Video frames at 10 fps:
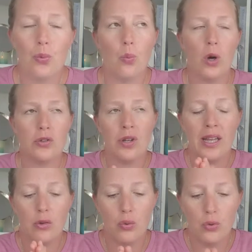what you
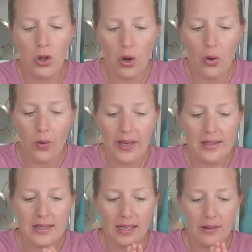need to know
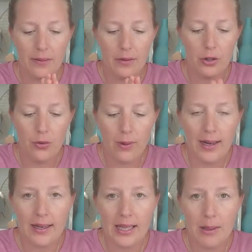is that you
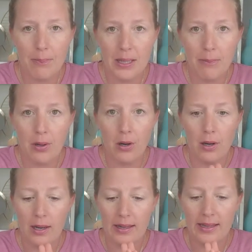are
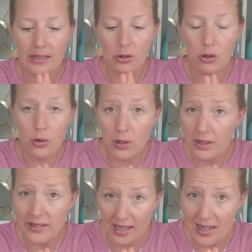capable, that
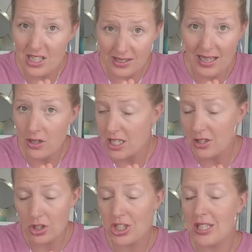there
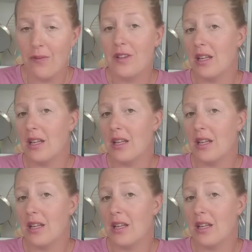is a shift